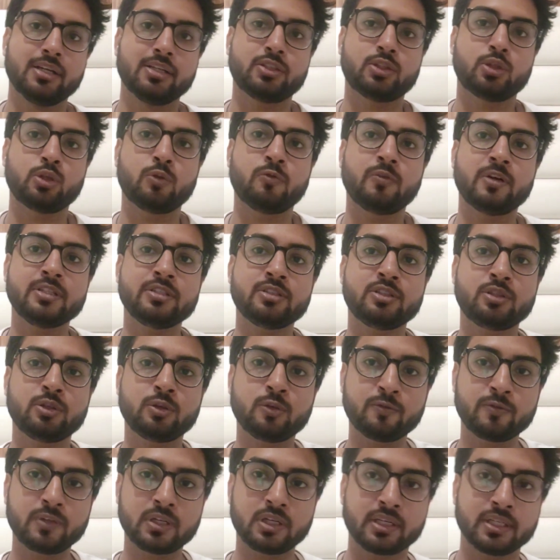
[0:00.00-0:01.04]
So once
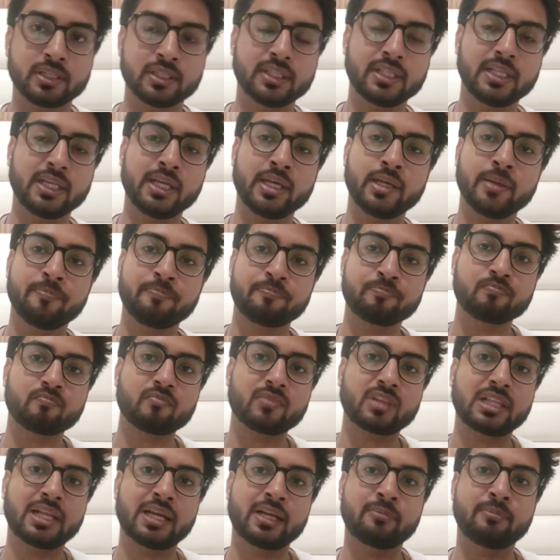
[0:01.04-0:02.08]
you've learned the
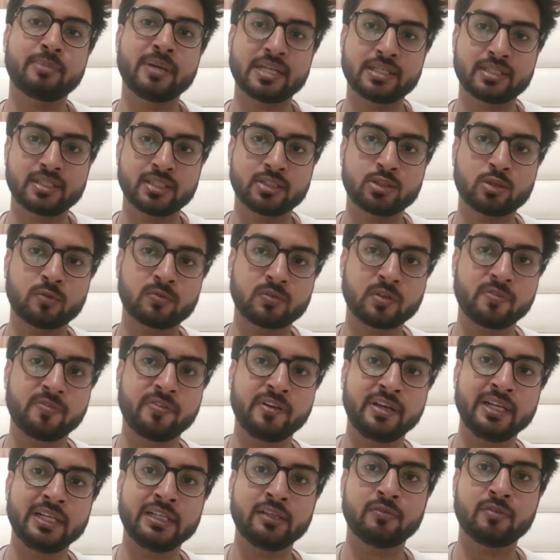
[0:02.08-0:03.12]
like basics of the
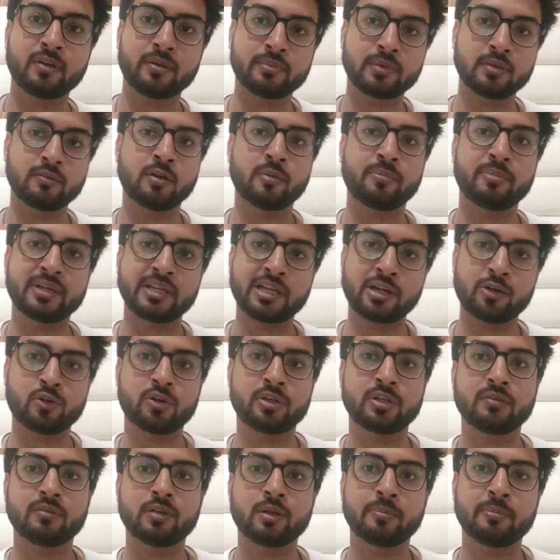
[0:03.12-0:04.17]
field, web development,
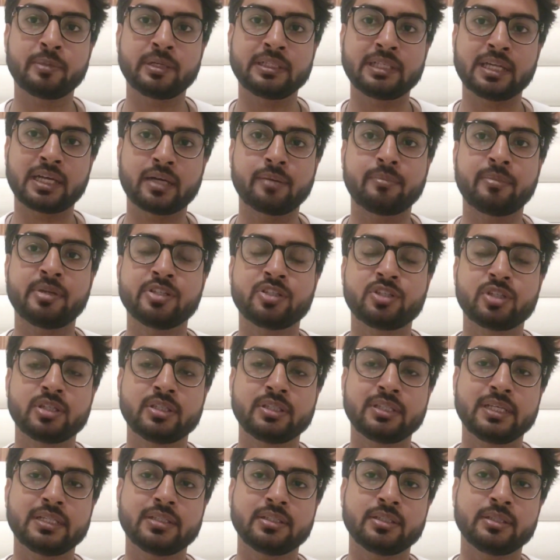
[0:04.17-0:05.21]
Android development, like I
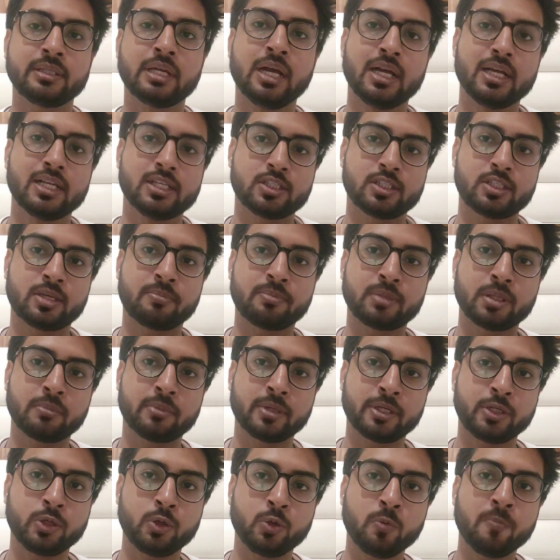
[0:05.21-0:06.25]
mentioned in step
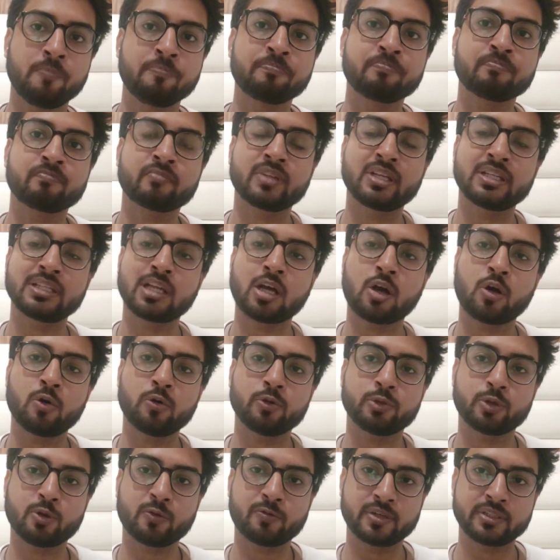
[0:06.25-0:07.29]
number two, then now
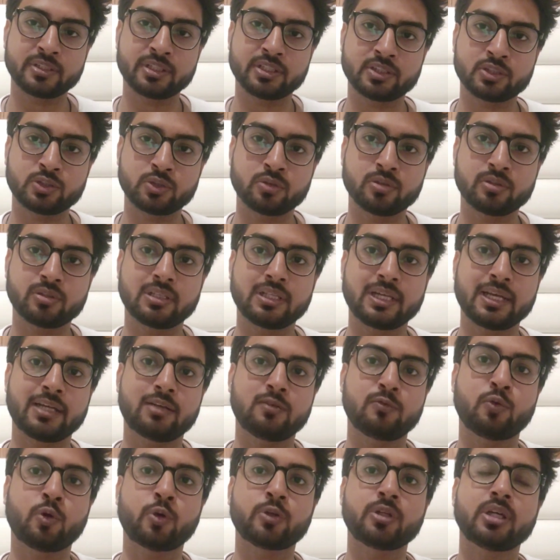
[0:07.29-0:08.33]
you've understood
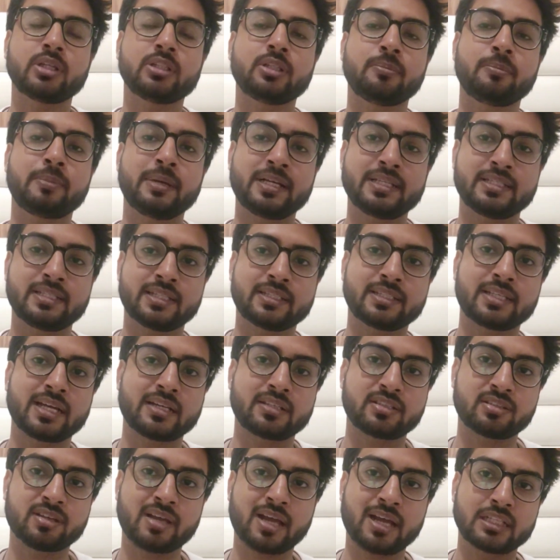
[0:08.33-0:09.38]
like what are the basic tech
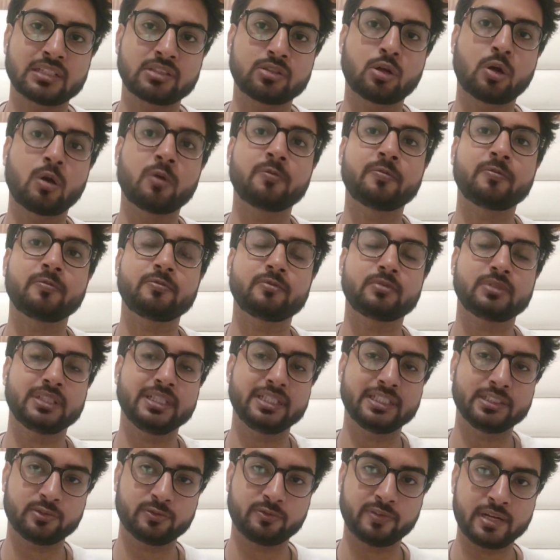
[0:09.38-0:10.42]
stacks of
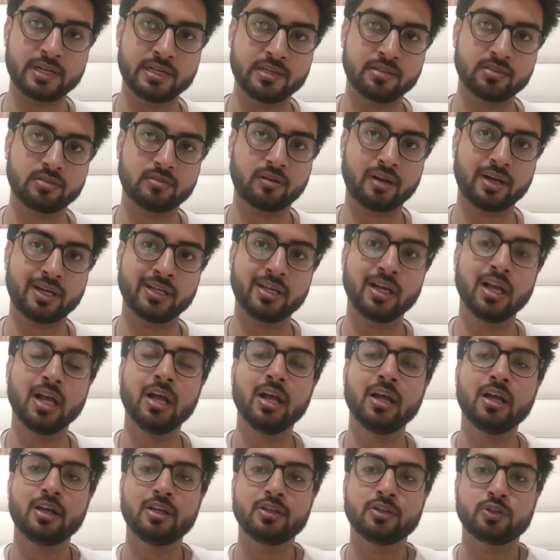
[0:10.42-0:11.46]
these fields, right?
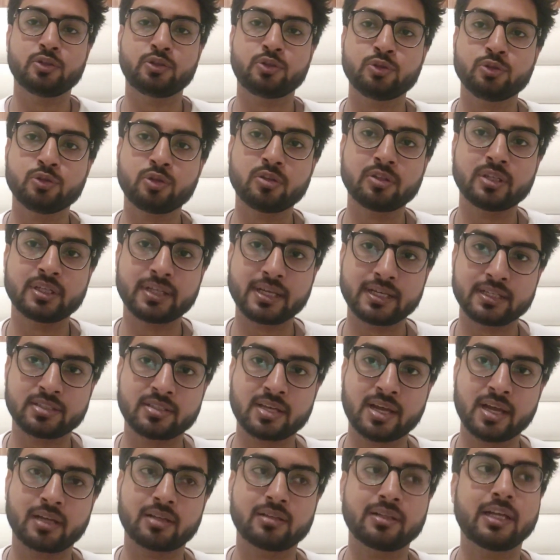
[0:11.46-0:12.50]
So choose on the tech
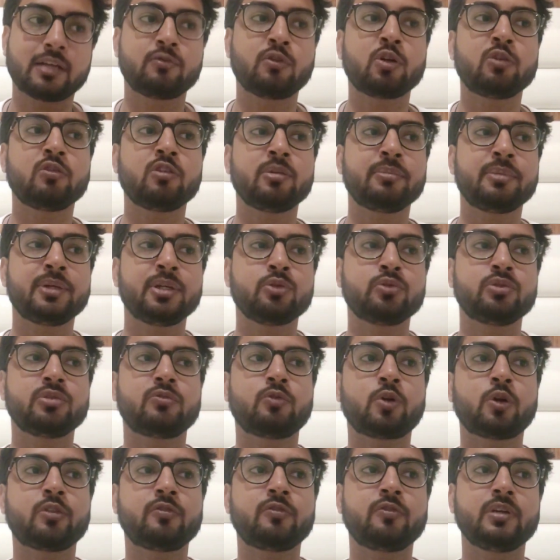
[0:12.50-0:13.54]
stack, like what will
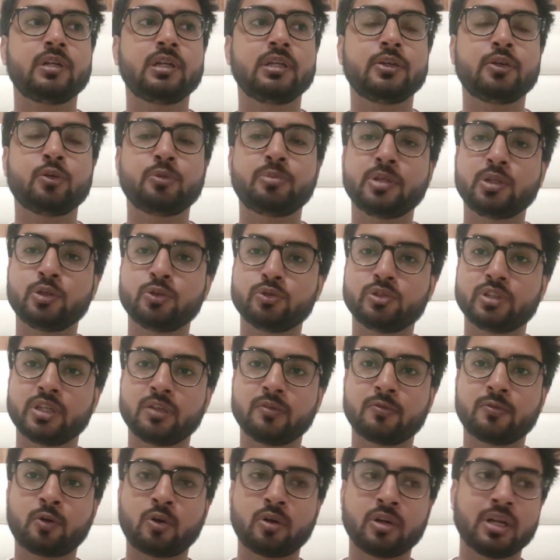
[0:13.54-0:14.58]
you be
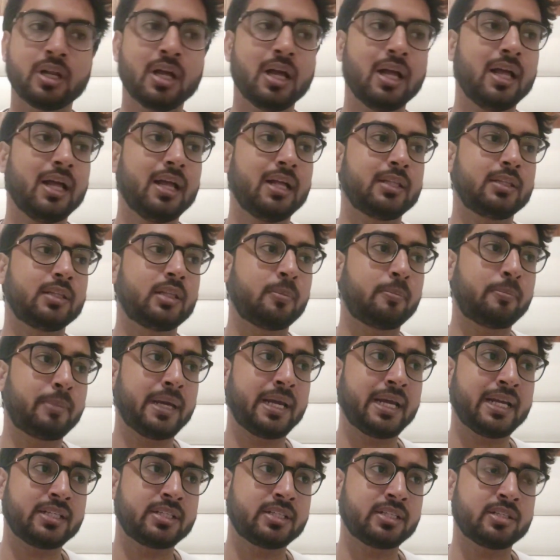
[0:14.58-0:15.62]
using for the
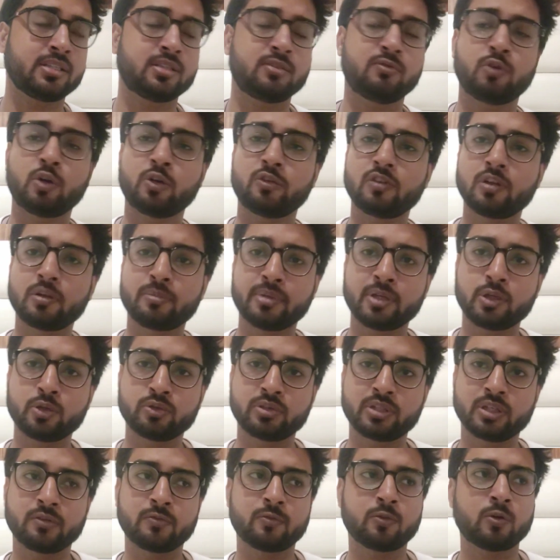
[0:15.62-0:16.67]
pages, what will be
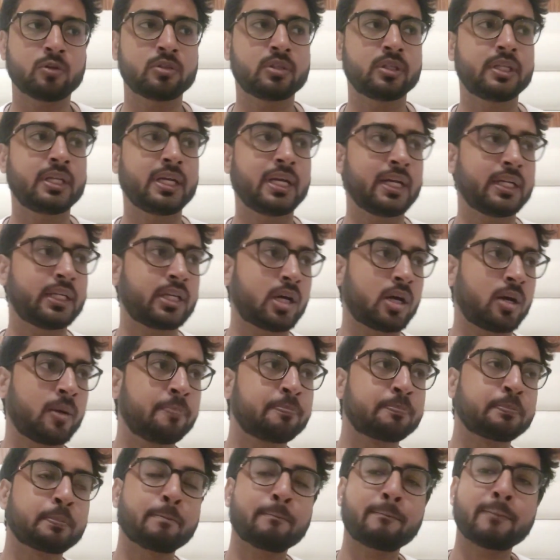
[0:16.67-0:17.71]
using for the data,
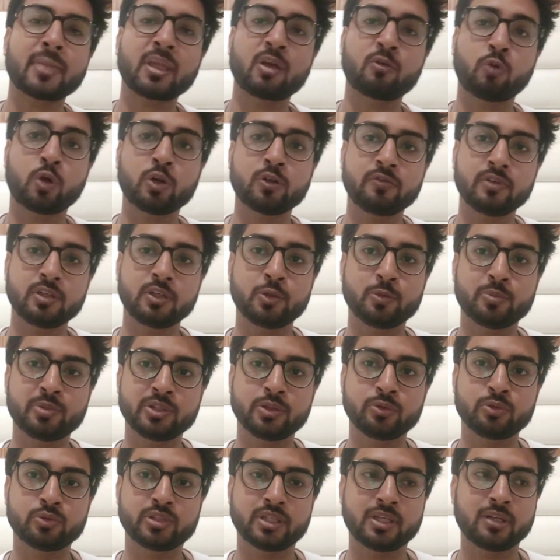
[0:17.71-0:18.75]
what will you be
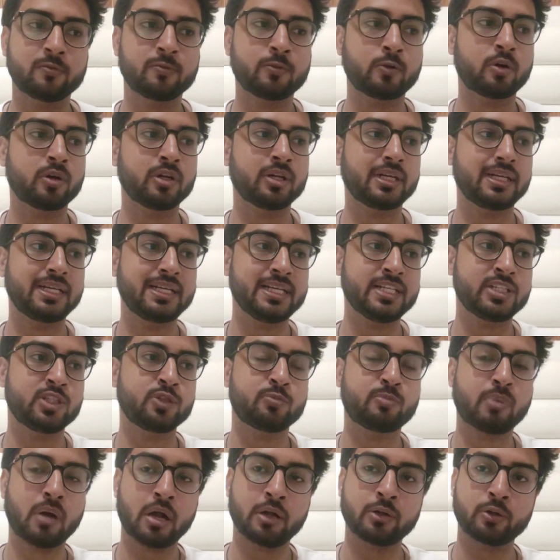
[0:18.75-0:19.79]
using for
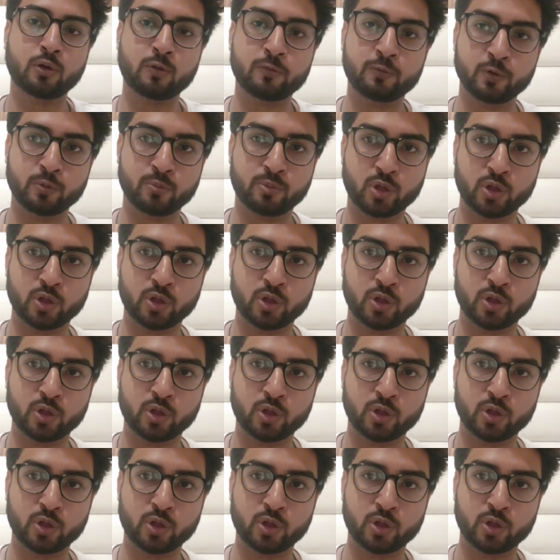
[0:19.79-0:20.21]
each part of your